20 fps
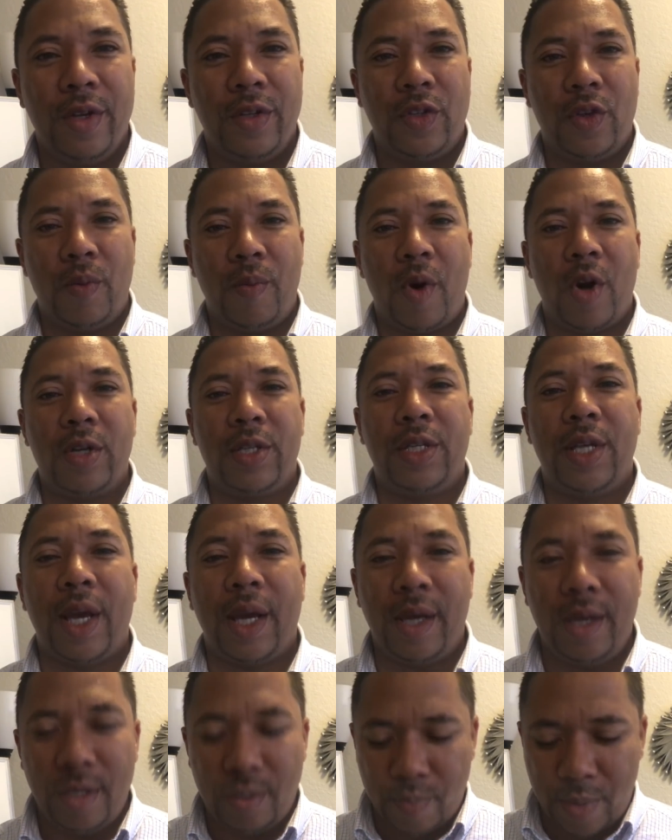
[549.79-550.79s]
So March
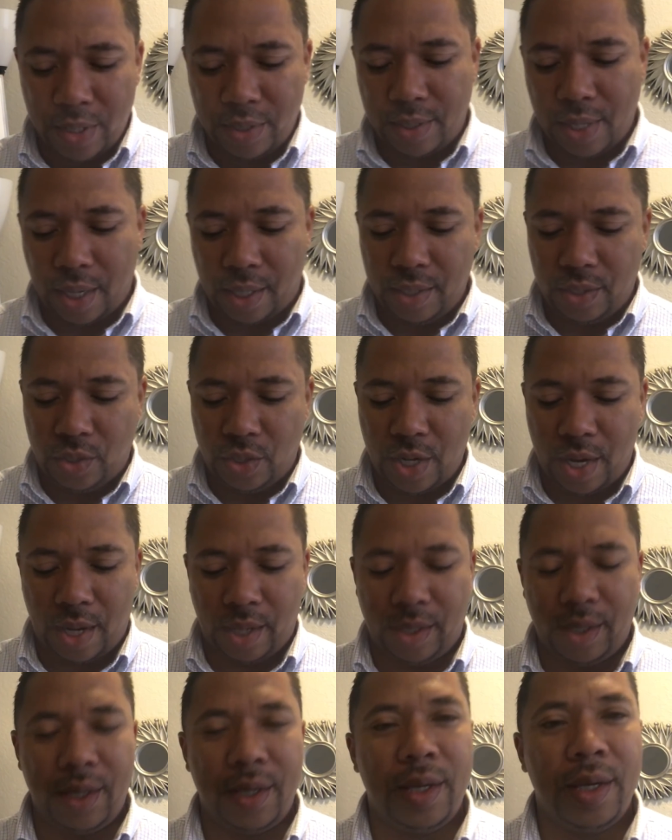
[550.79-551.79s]
2nd is my second
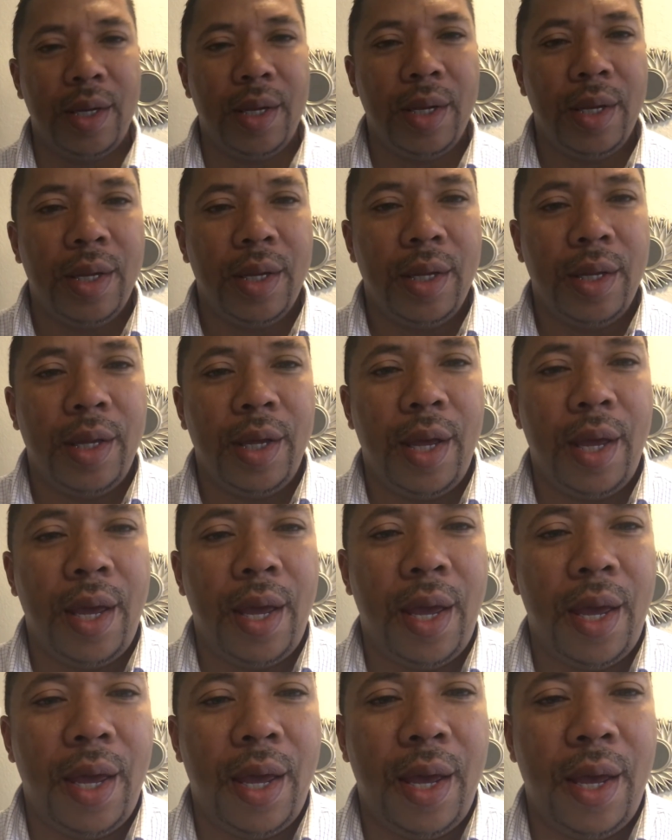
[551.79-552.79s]
check.
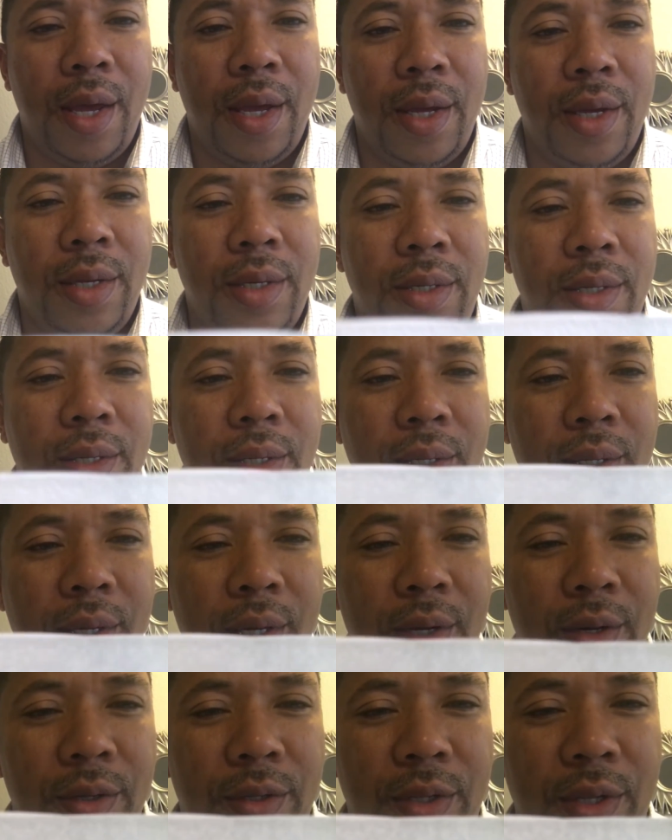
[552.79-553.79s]
And
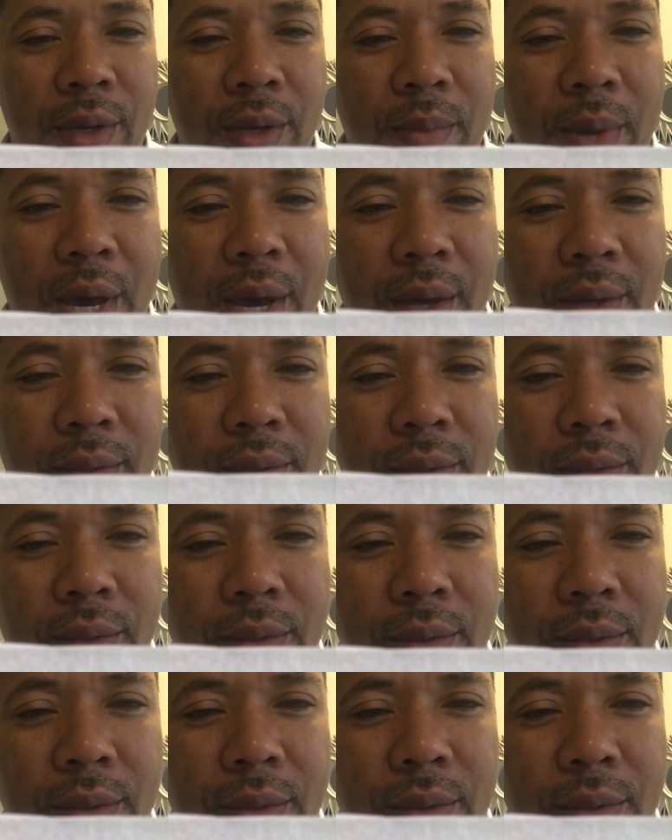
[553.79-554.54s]
here's the amount.